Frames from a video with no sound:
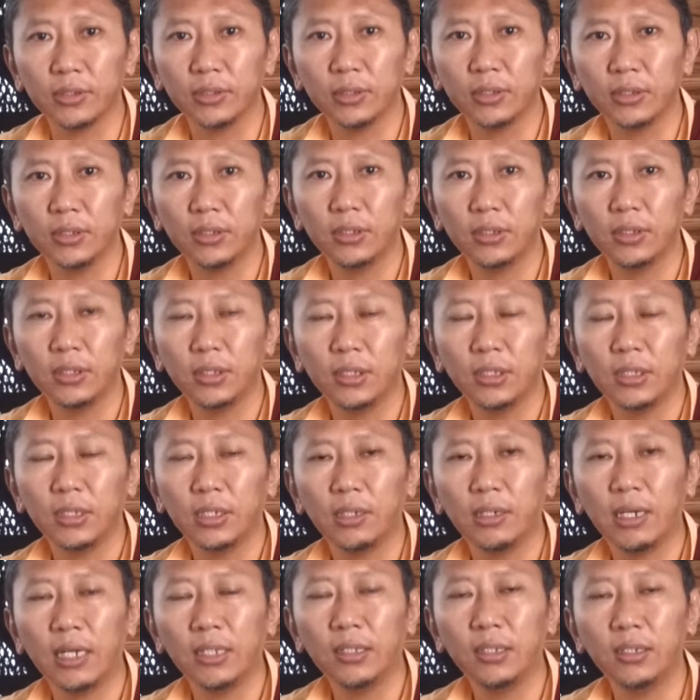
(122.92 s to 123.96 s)
Rather,
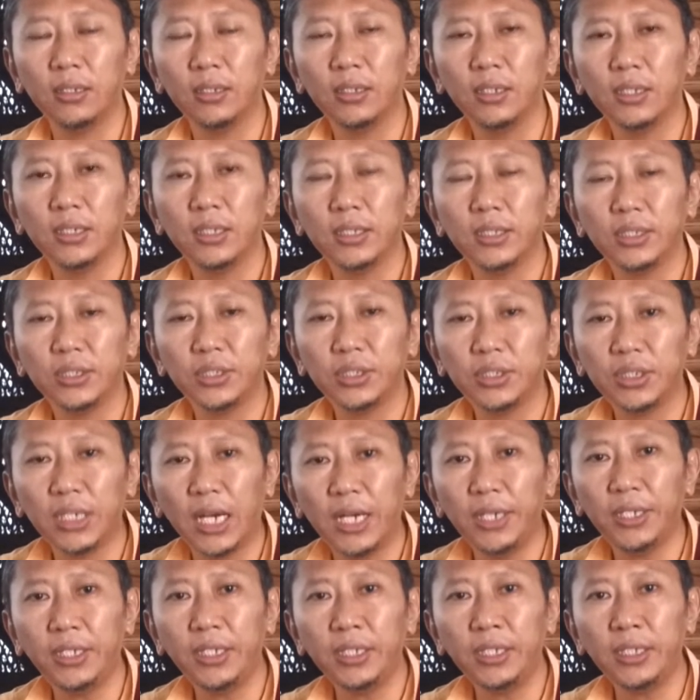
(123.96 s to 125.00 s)
shining
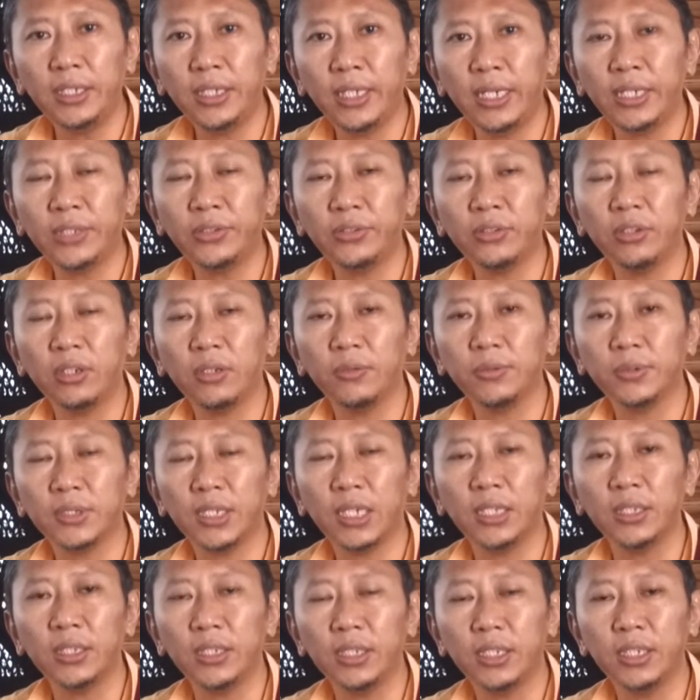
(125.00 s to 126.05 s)
nature of sun is its
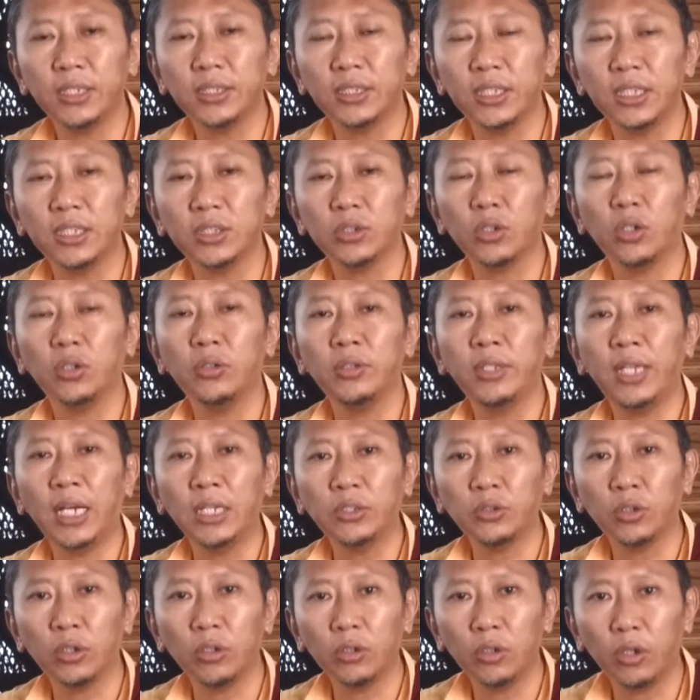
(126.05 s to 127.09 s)
own natural quality.
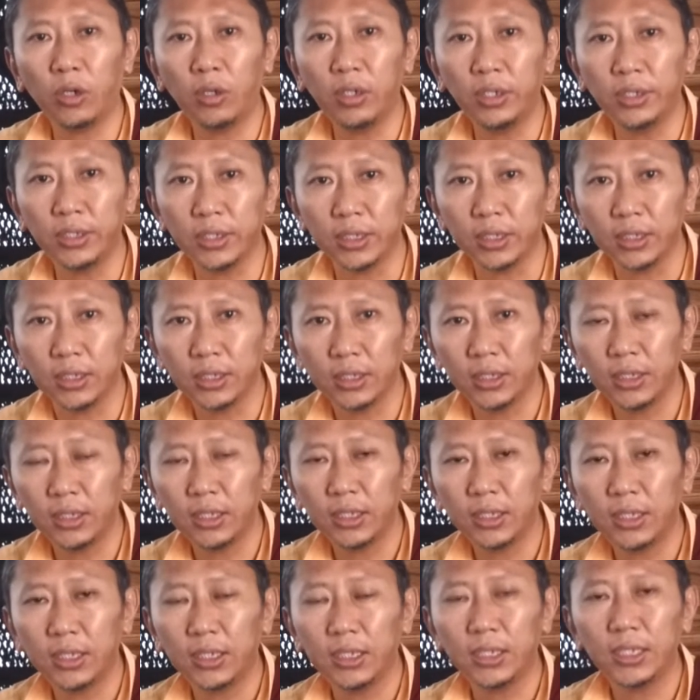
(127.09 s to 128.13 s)
In a
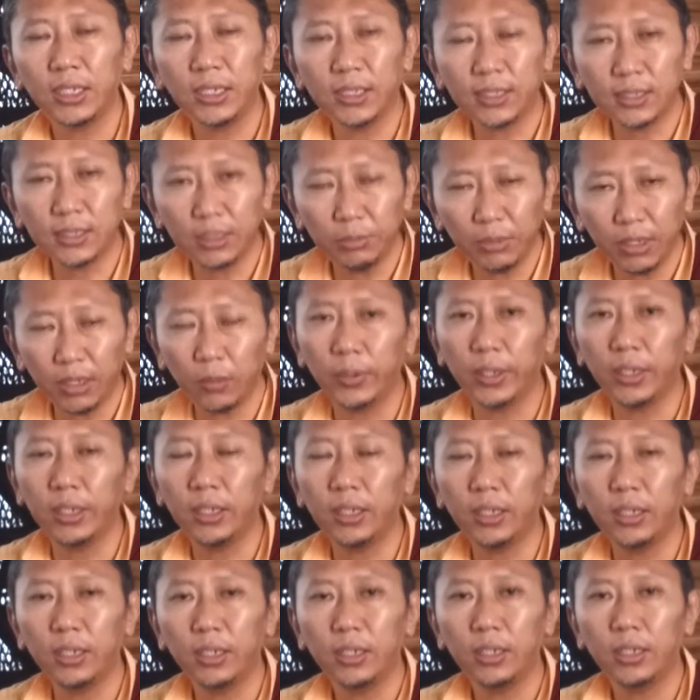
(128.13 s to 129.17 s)
similar way,
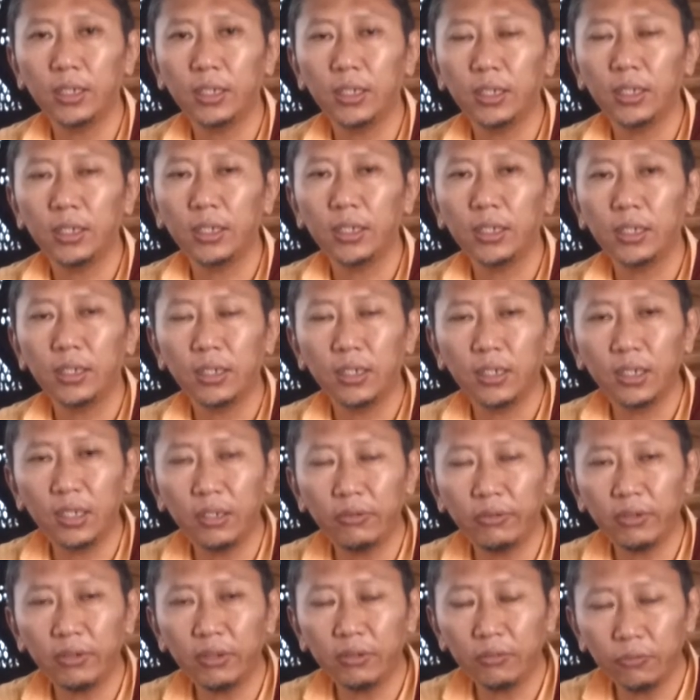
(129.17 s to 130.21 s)

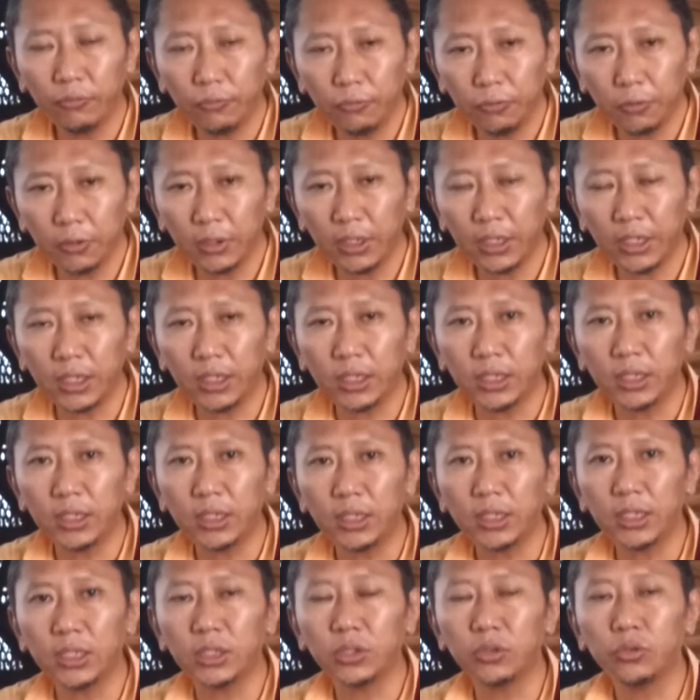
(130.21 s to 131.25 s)
living fully is
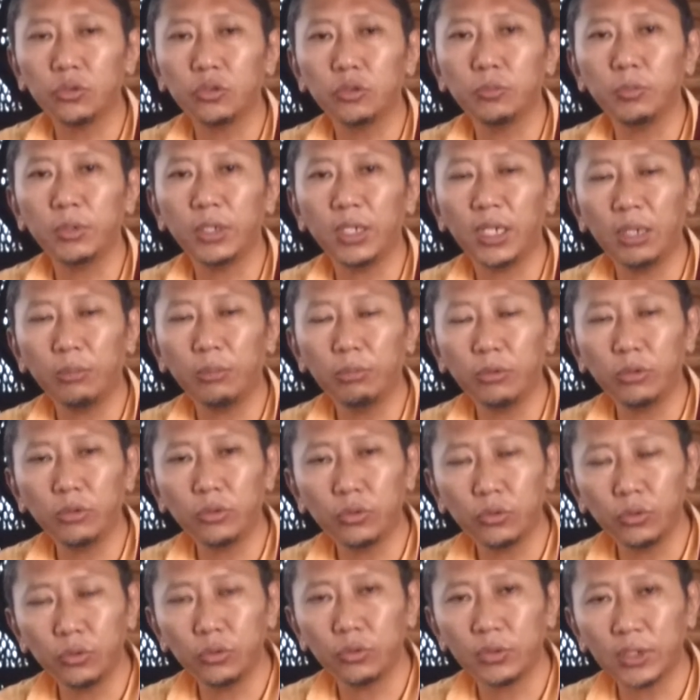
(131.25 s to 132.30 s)
to be able to
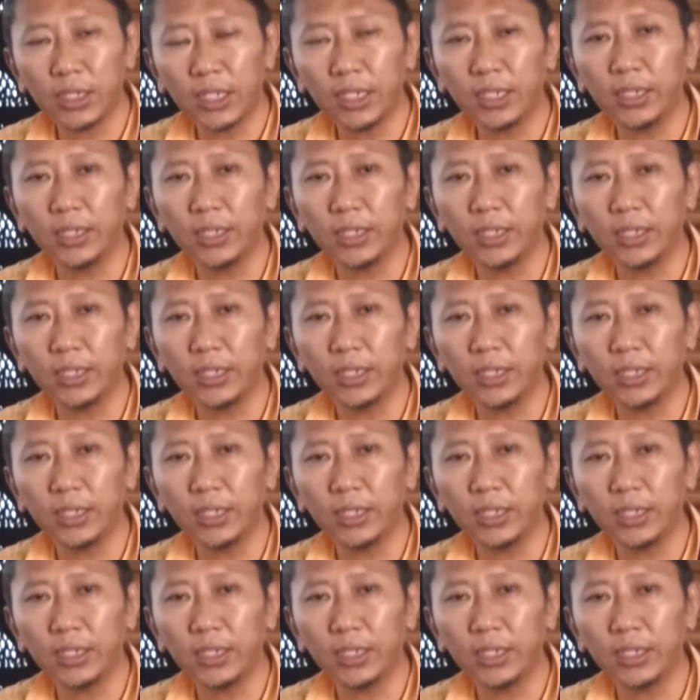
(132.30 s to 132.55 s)
really